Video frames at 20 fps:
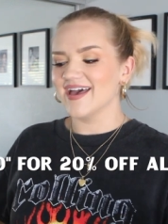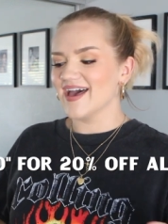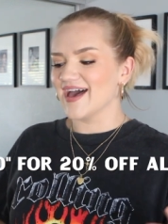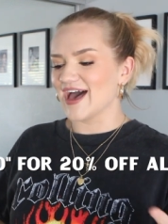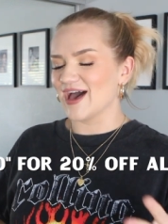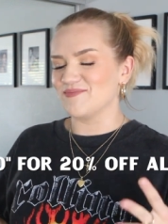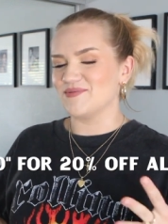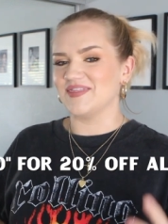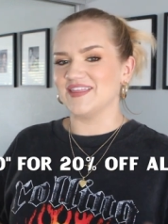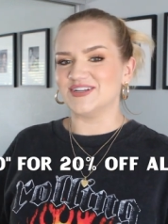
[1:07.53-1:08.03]

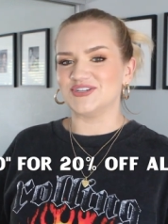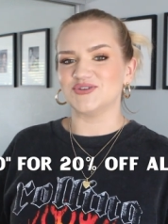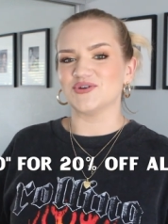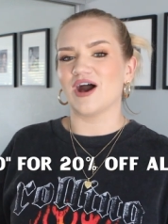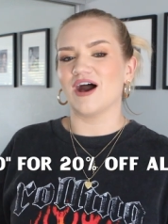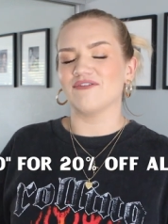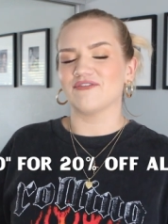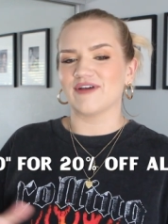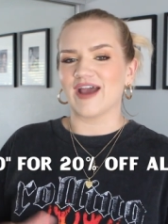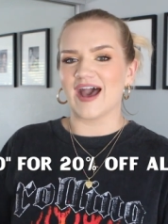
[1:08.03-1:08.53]
Um, and they do
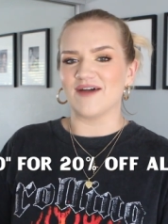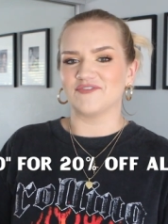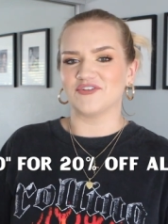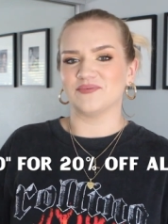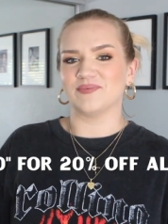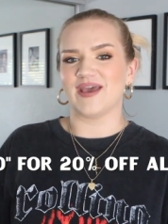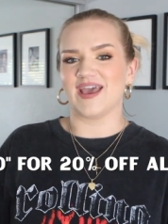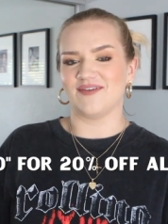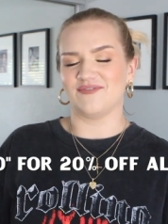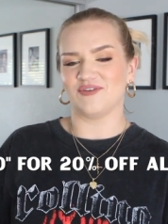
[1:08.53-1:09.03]
offer
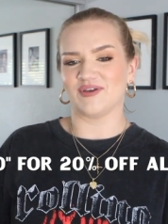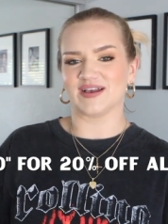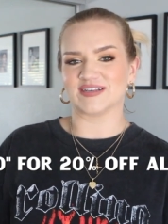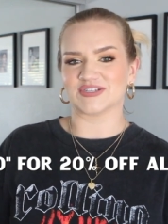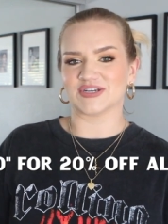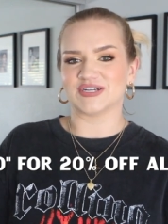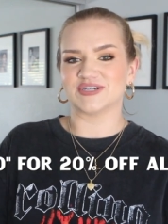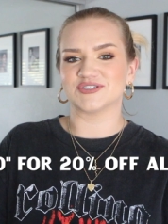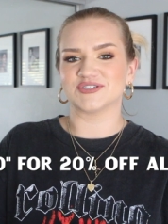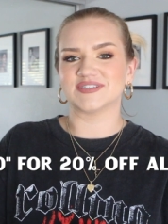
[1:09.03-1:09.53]
Afterpay if you guys
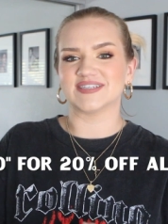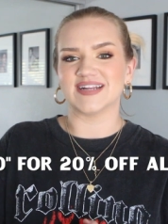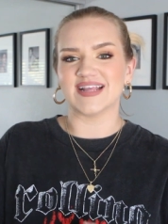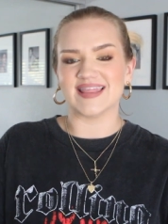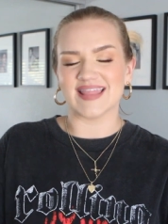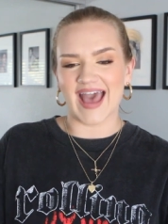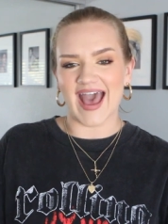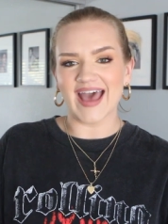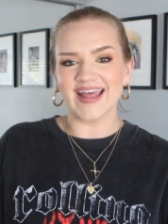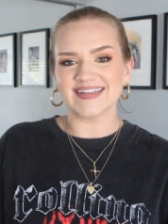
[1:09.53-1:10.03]
are interested in
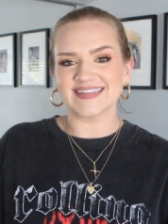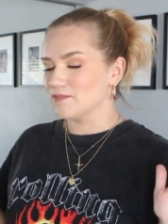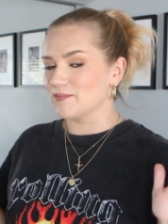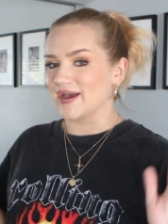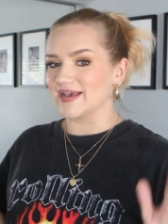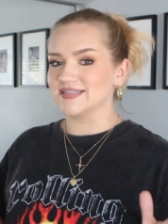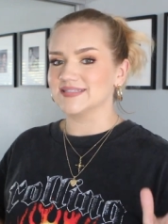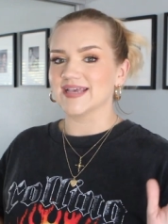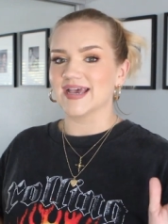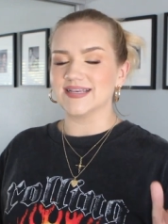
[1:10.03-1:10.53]
that.
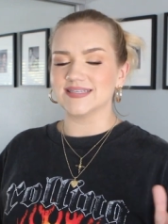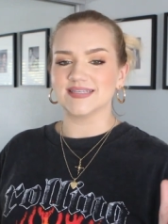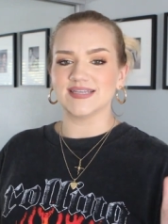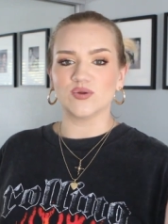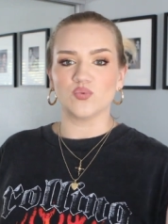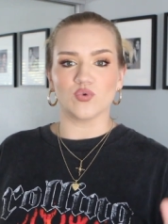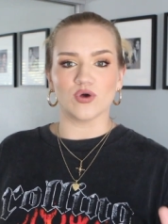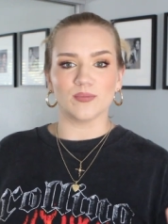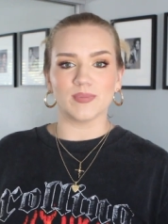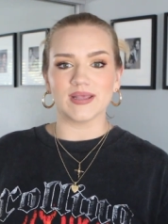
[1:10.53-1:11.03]
My
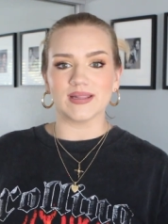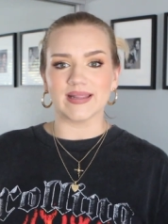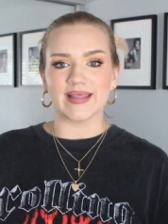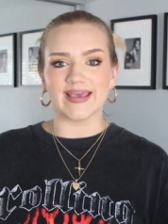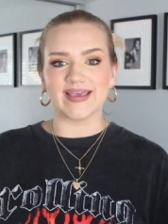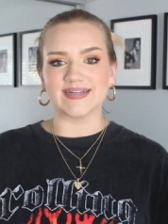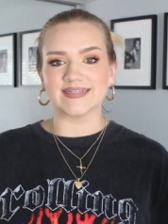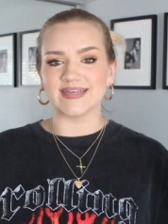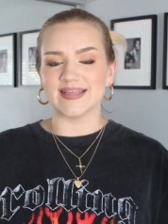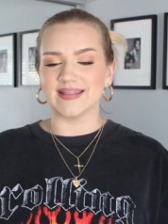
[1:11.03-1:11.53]
sizing will be
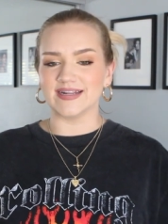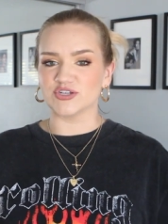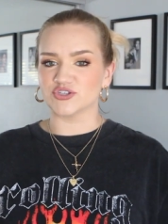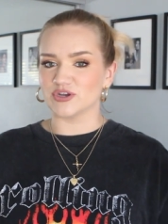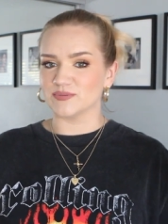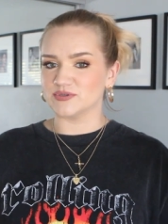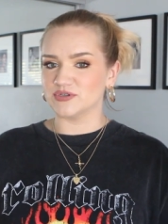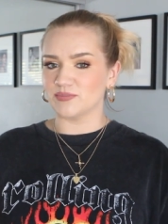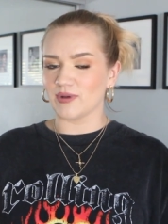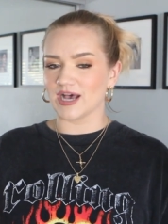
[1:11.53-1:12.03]
linked in the
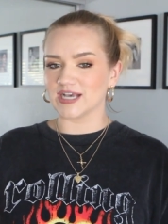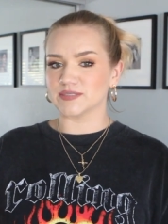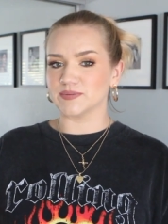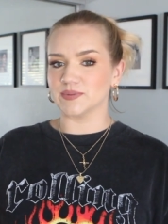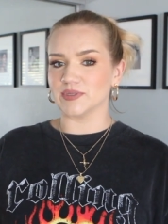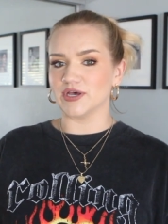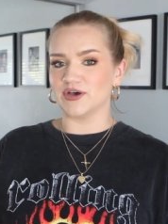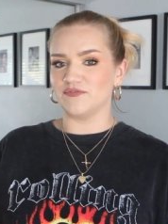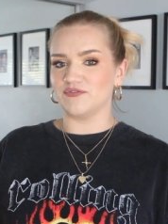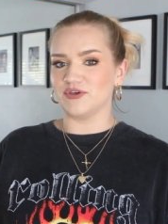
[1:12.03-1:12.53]
description box
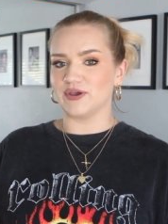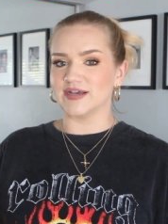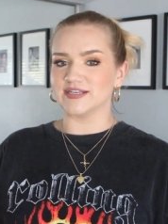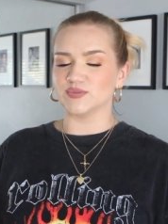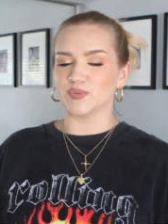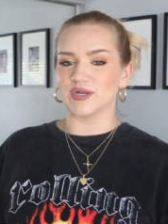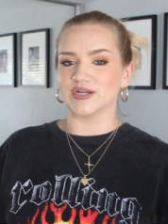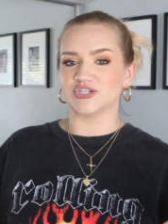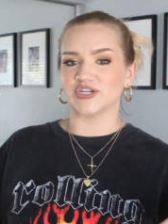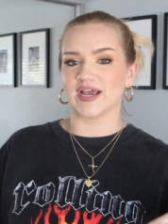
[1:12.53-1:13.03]
below if you guys
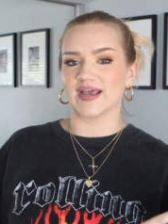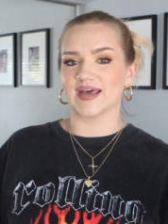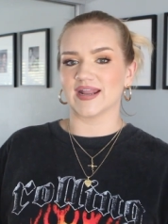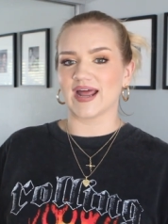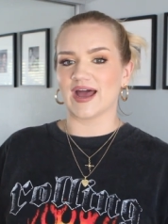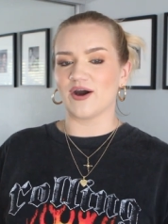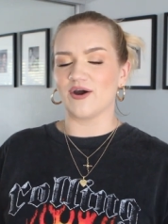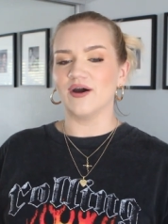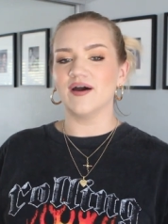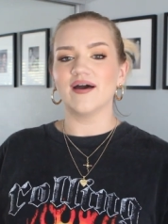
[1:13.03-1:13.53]
want to check it
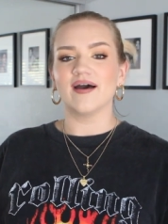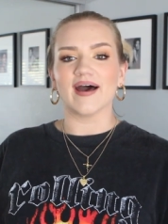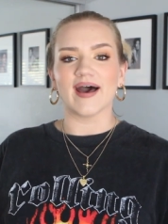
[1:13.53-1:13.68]
out.